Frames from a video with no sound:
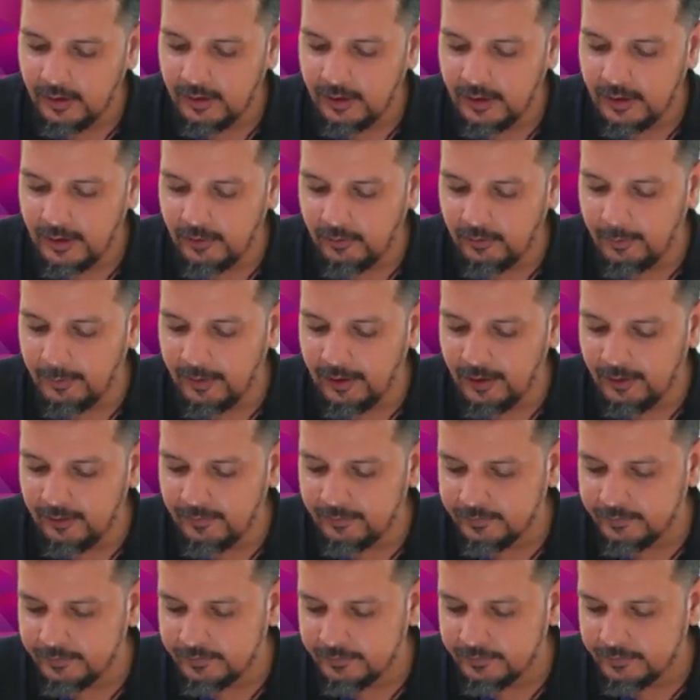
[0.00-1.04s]
It will be
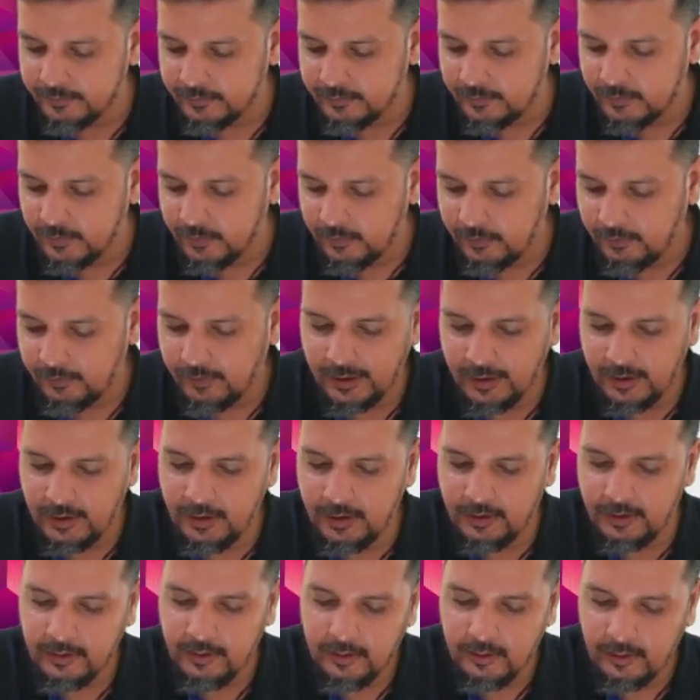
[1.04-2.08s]
5.
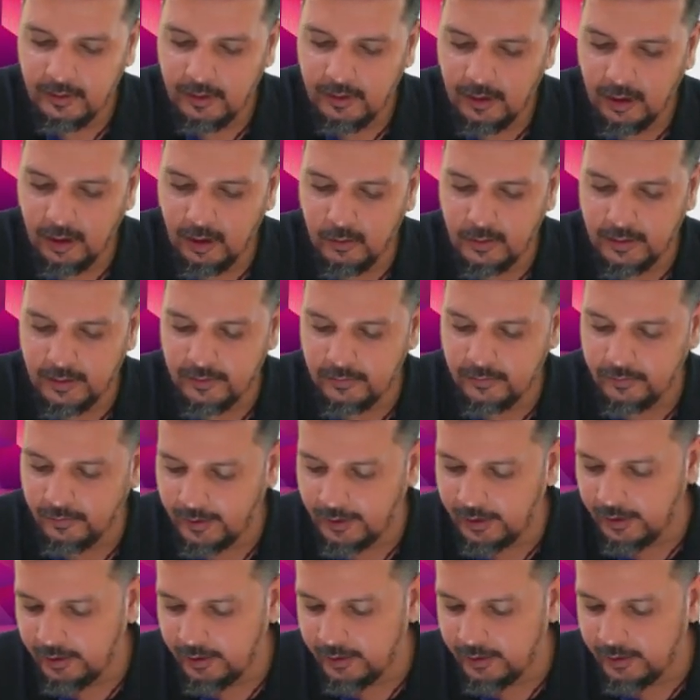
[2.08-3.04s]
How it is 5?